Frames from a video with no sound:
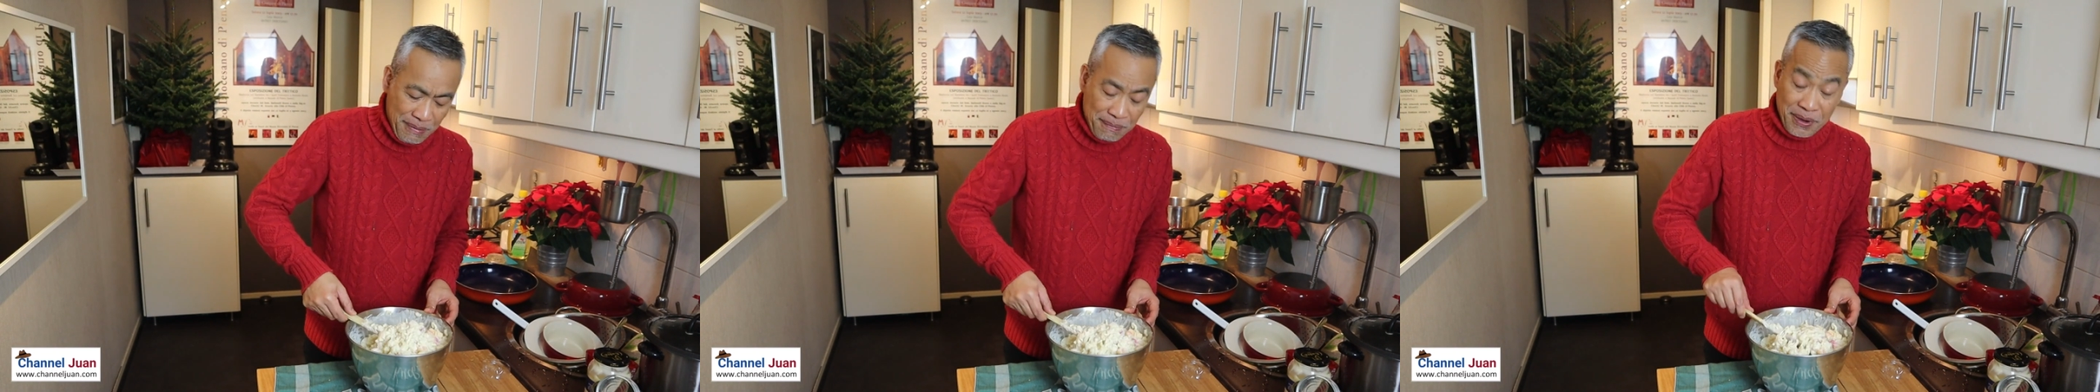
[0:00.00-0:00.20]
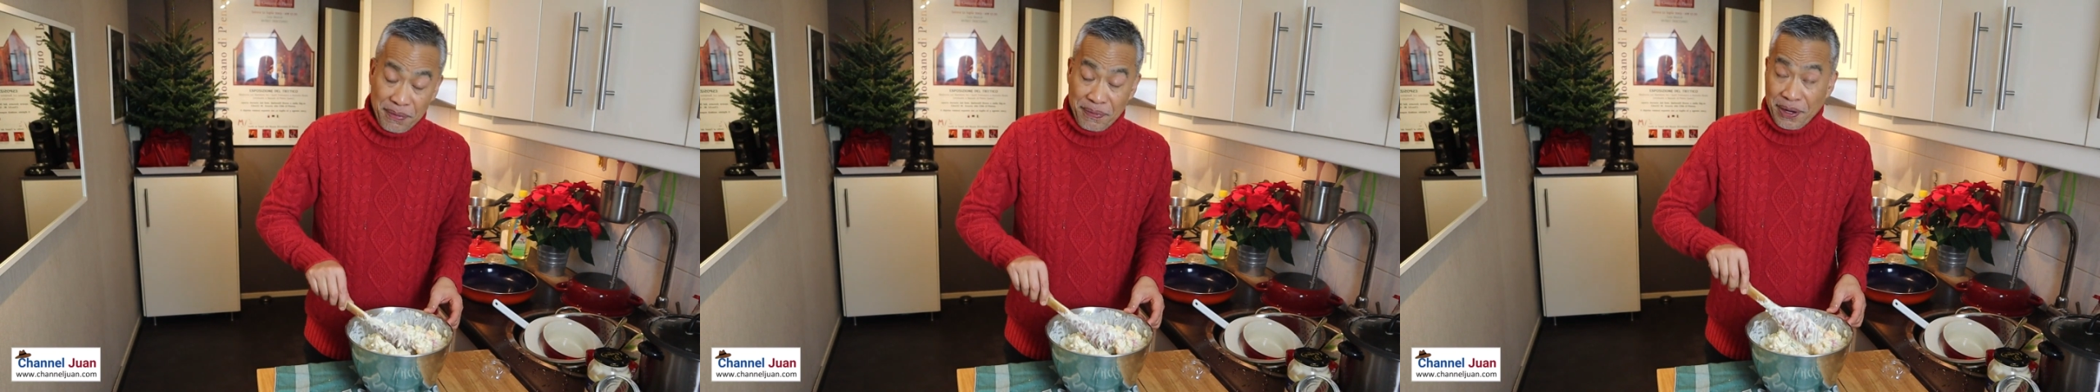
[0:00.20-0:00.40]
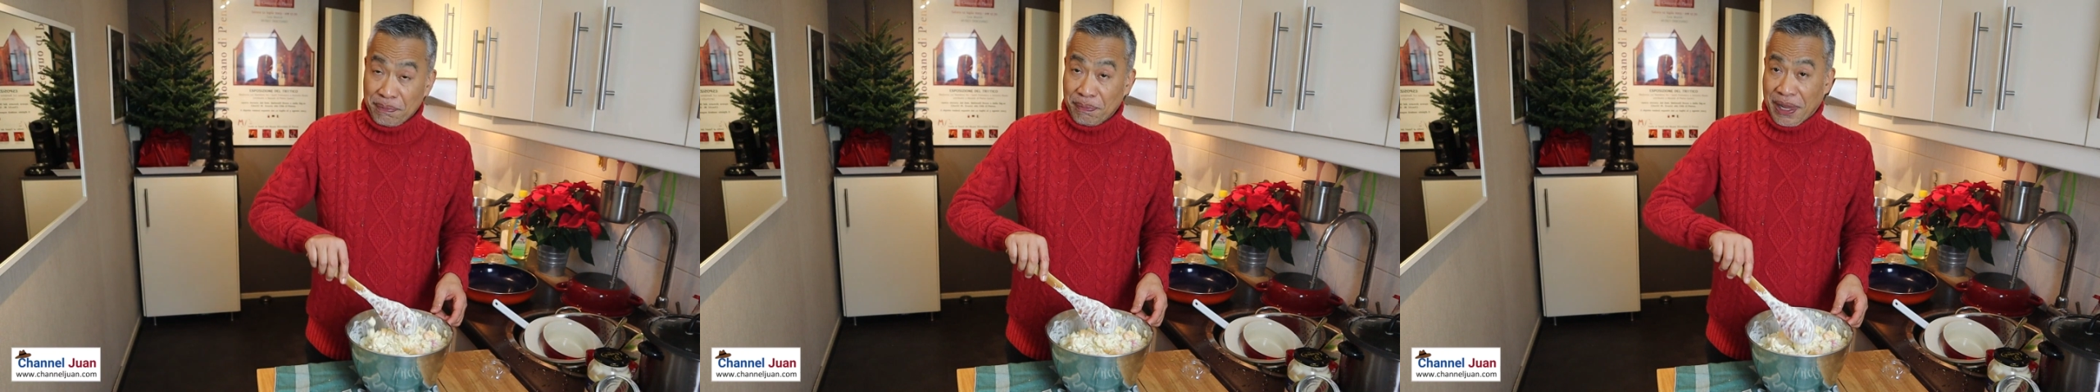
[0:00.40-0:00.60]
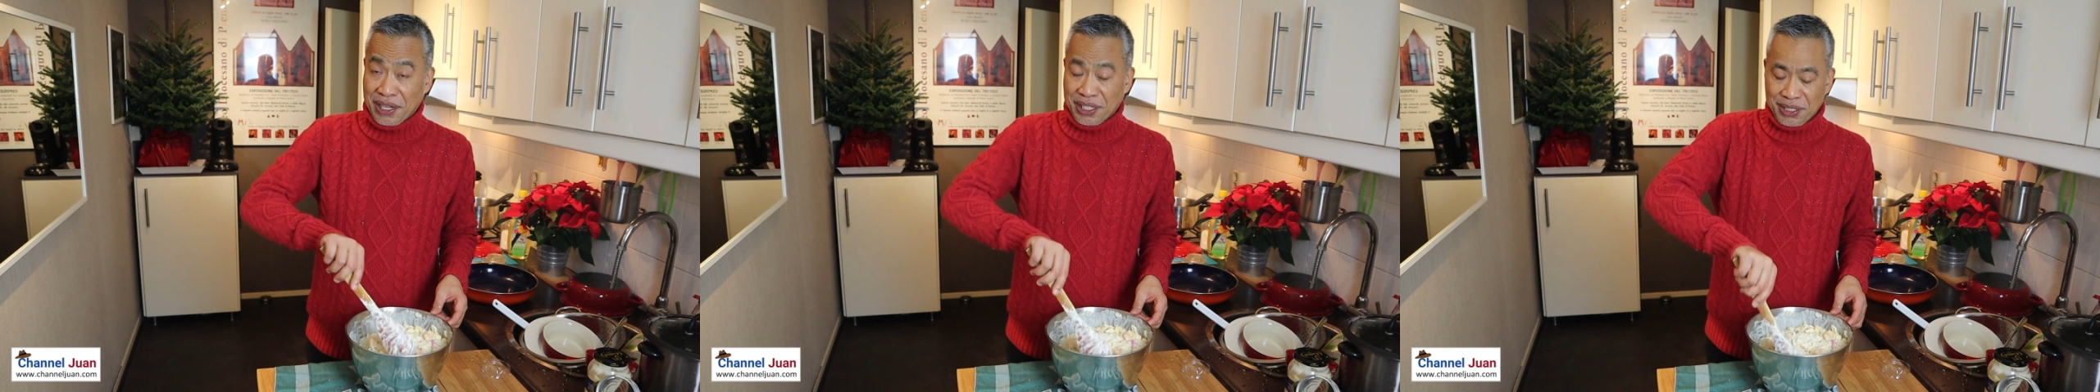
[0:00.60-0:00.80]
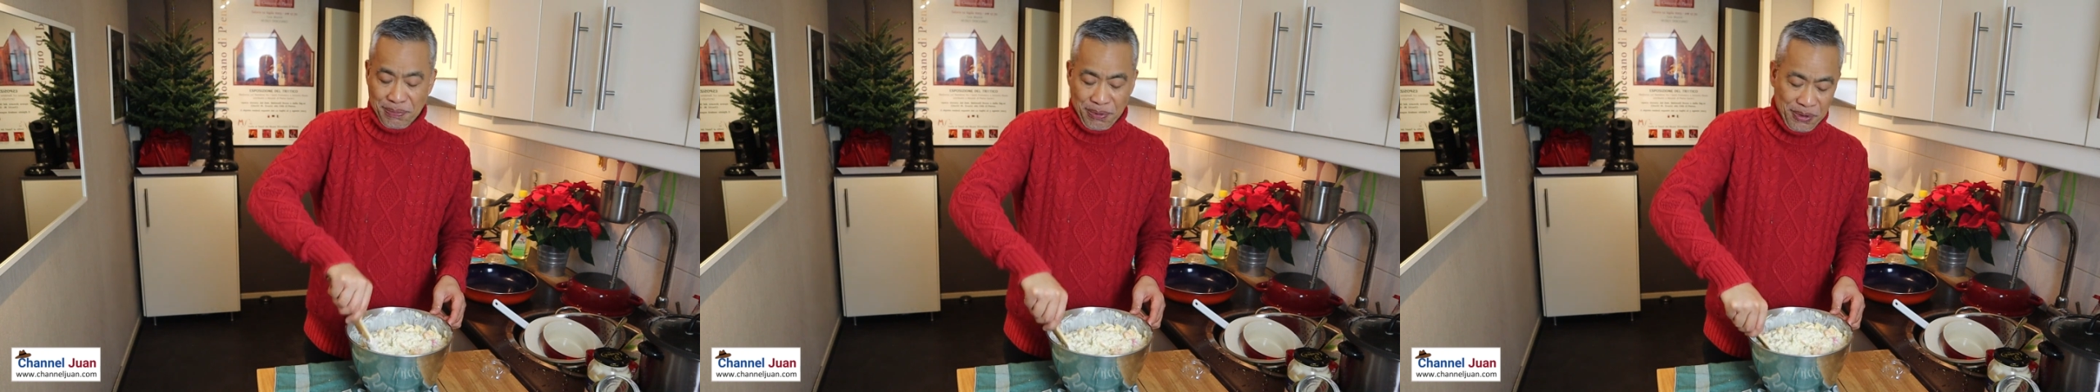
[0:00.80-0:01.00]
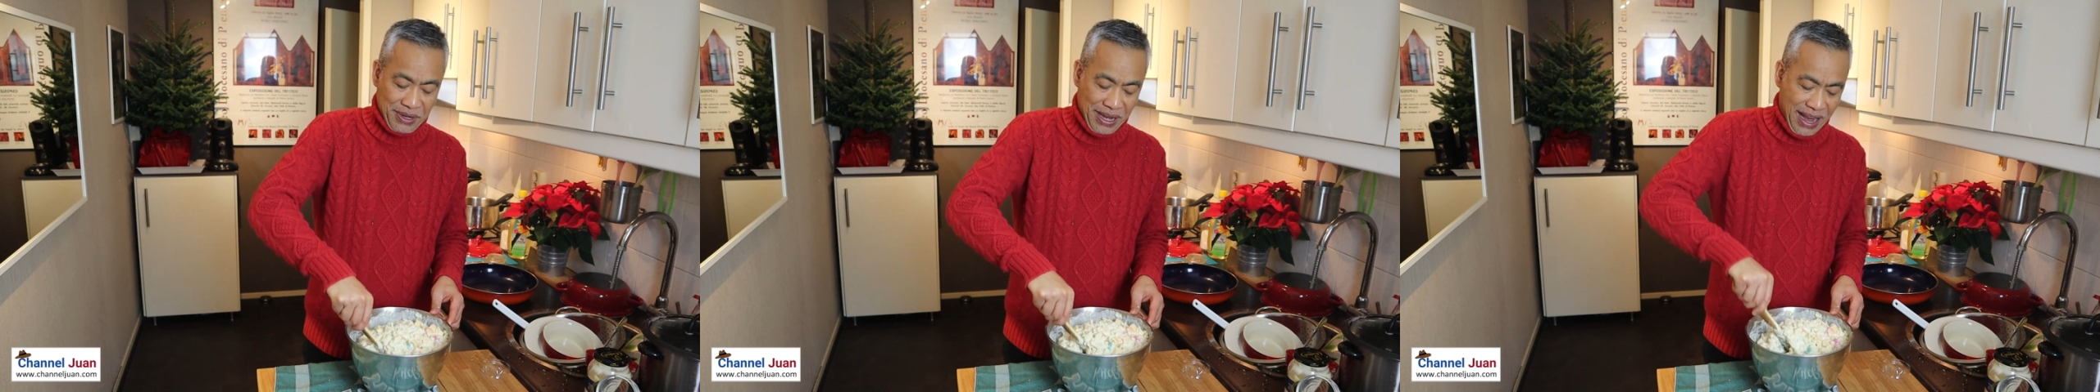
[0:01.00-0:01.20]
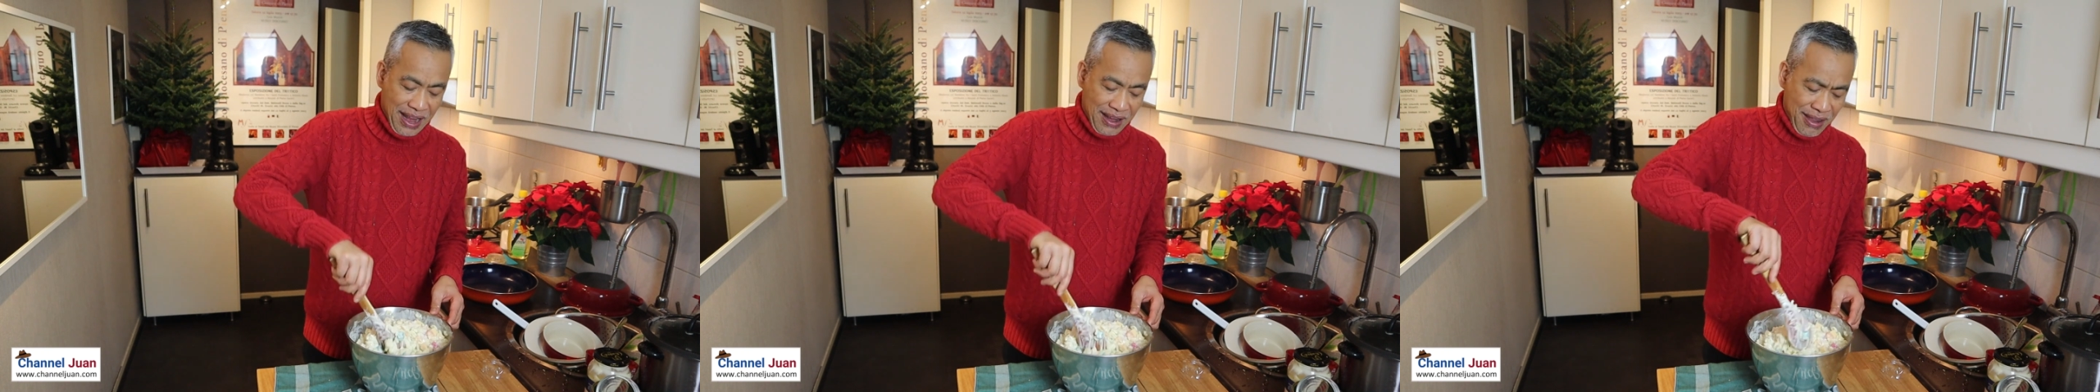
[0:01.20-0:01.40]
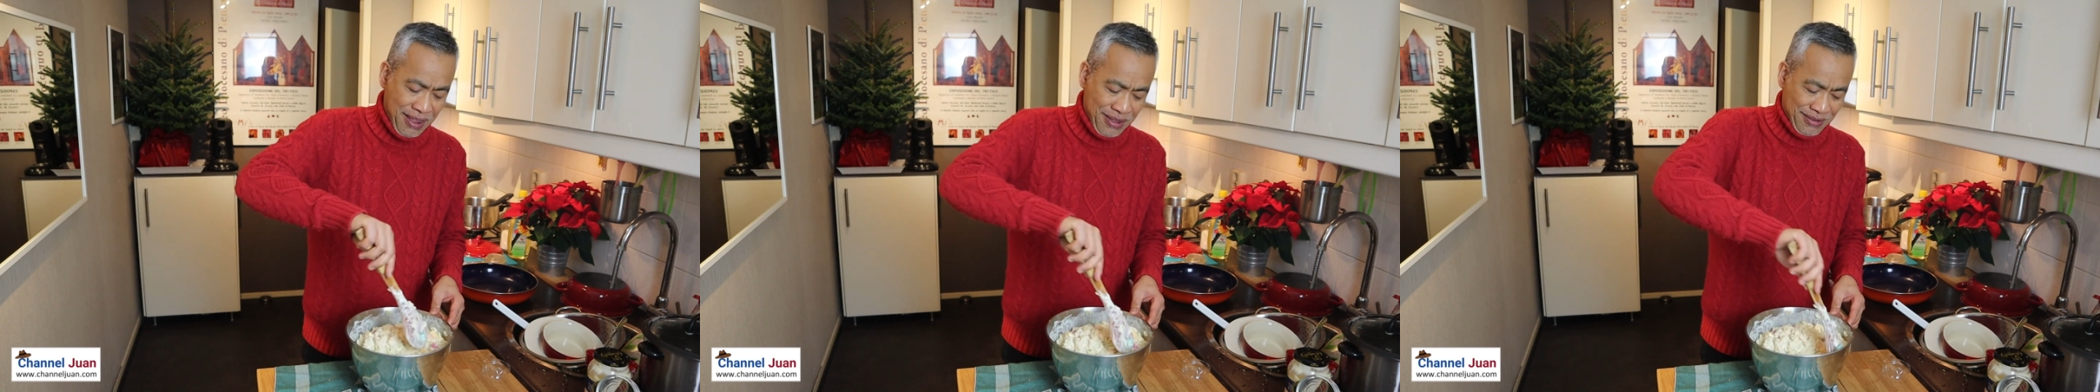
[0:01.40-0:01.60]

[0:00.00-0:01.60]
perfect place for that.